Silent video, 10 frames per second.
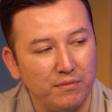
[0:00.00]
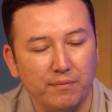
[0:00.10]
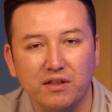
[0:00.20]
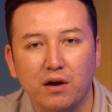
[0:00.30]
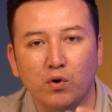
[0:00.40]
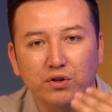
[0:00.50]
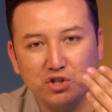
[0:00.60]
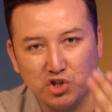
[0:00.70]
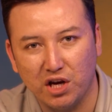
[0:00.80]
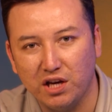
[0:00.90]
Maybe they want
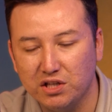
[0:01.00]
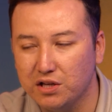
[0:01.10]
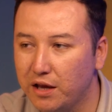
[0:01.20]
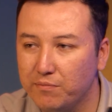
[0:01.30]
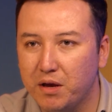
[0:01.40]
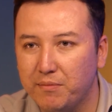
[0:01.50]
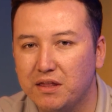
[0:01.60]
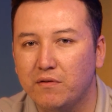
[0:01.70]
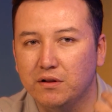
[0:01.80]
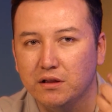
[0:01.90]
to change, and maybe
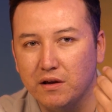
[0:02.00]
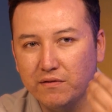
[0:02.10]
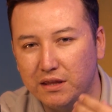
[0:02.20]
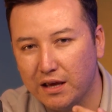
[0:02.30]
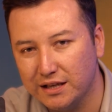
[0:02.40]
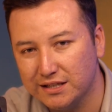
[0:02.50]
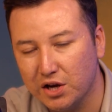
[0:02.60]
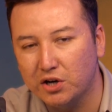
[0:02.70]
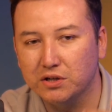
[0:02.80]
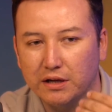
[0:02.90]
they
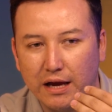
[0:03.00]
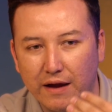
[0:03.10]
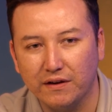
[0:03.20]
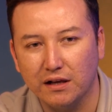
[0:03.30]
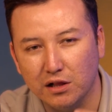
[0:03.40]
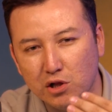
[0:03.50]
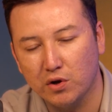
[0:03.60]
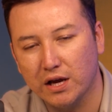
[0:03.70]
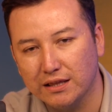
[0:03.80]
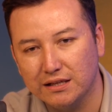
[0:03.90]
start having a
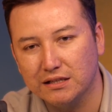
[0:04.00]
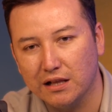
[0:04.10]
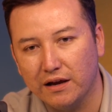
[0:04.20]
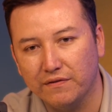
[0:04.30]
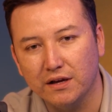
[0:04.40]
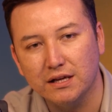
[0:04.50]
look at this life